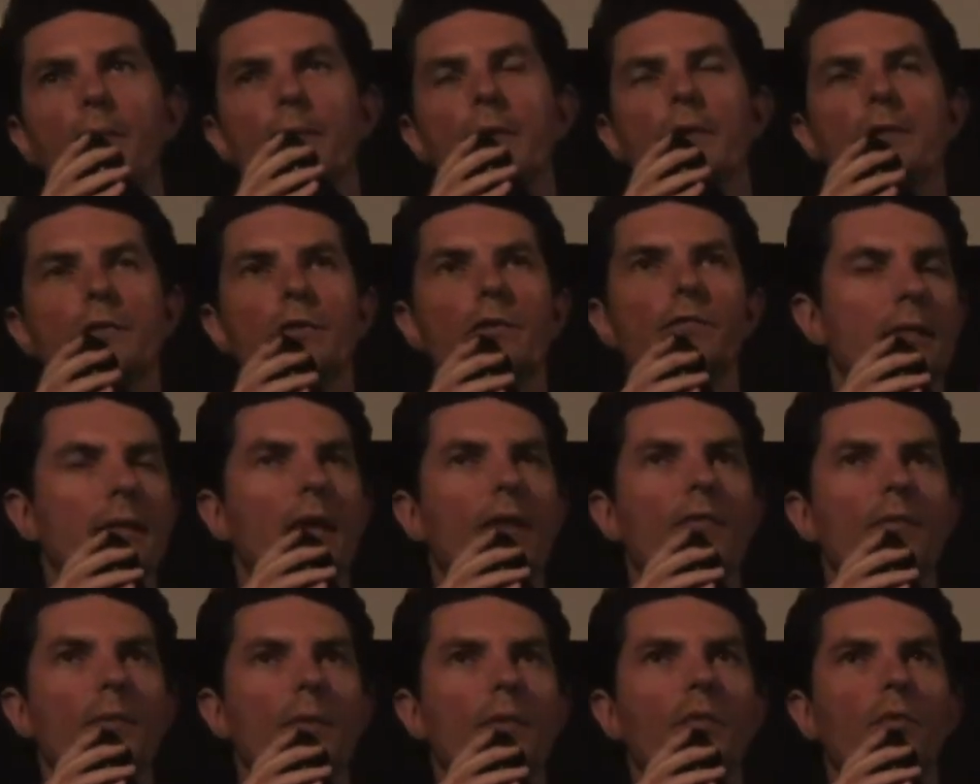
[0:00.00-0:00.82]
because if the
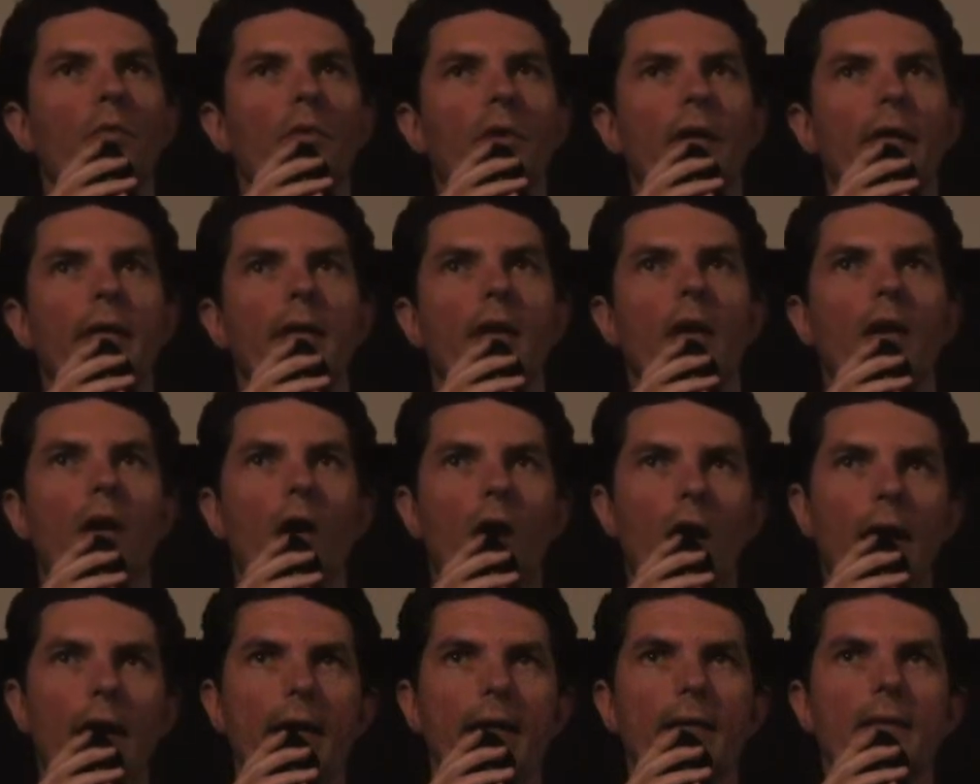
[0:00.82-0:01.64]
government were in
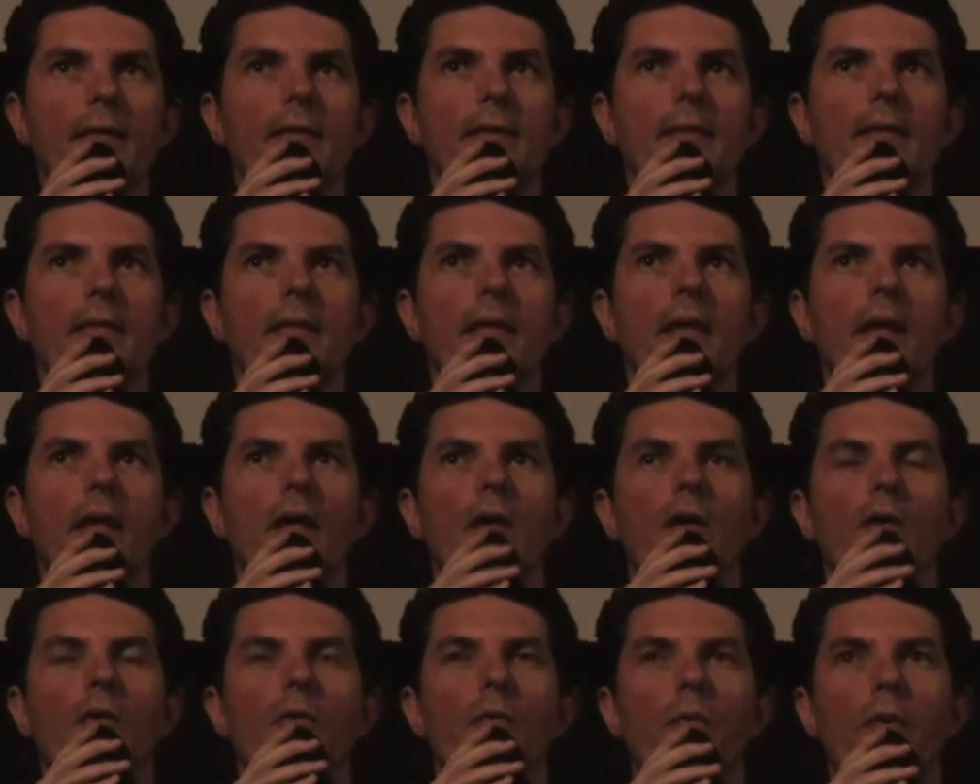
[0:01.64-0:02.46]
alliance
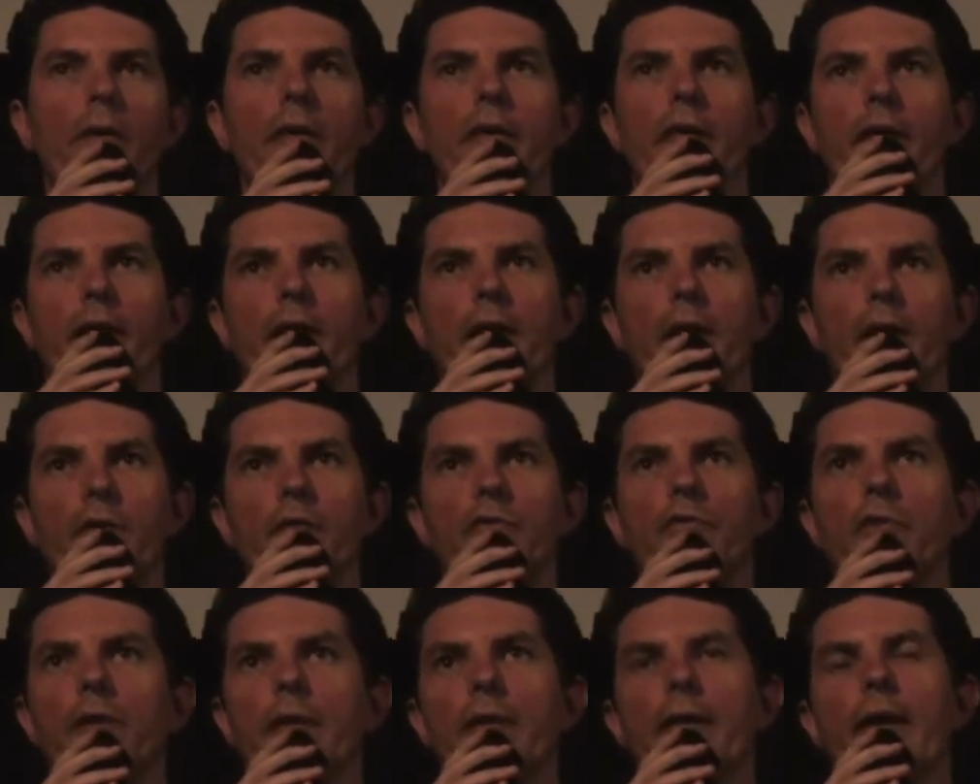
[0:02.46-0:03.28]
with a
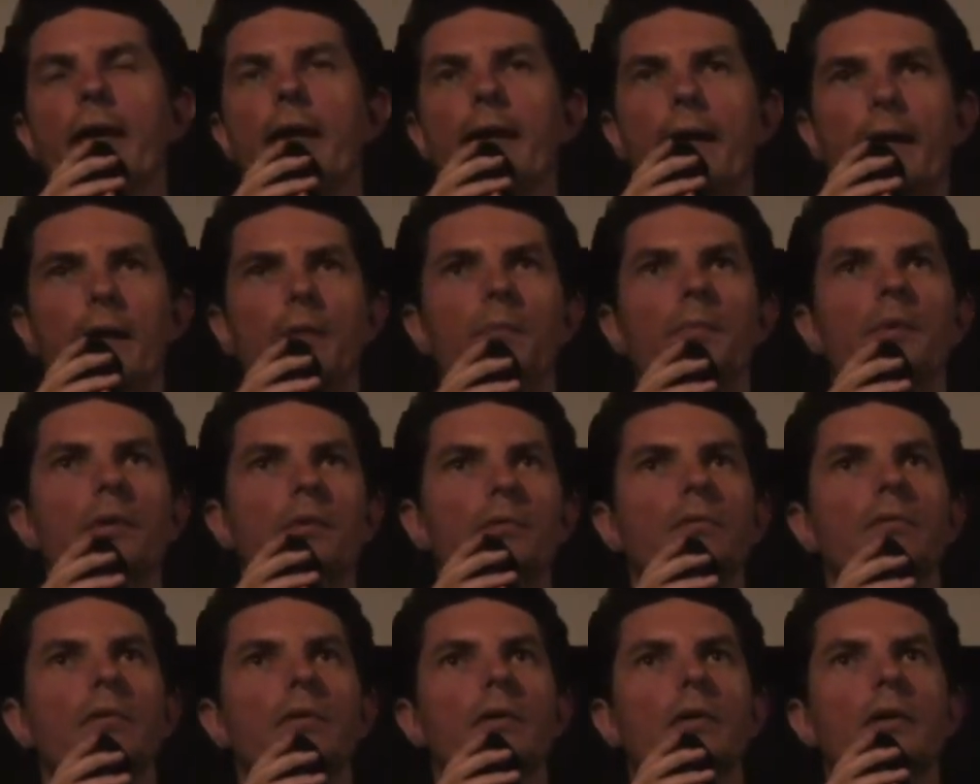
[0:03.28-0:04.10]
country that had
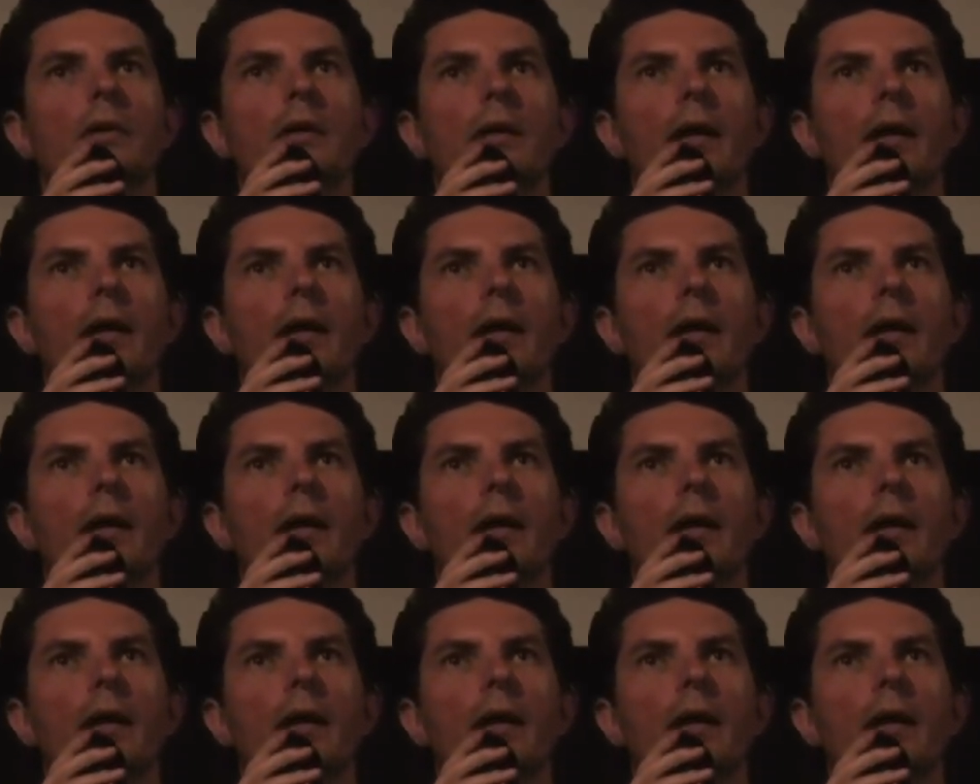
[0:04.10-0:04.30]
built